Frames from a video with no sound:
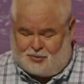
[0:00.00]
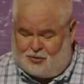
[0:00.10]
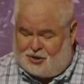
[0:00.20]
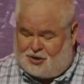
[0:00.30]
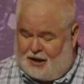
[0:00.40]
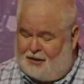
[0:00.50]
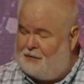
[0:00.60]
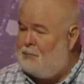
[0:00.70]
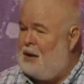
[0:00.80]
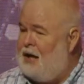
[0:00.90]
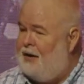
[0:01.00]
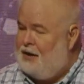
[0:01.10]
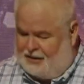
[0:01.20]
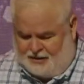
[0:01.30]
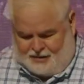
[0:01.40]
with the shedding of blood,
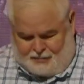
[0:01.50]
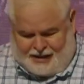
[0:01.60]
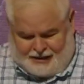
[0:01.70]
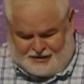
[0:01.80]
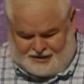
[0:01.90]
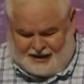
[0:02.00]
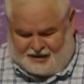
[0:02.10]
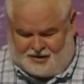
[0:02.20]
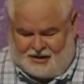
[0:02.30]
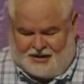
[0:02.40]
meaning death.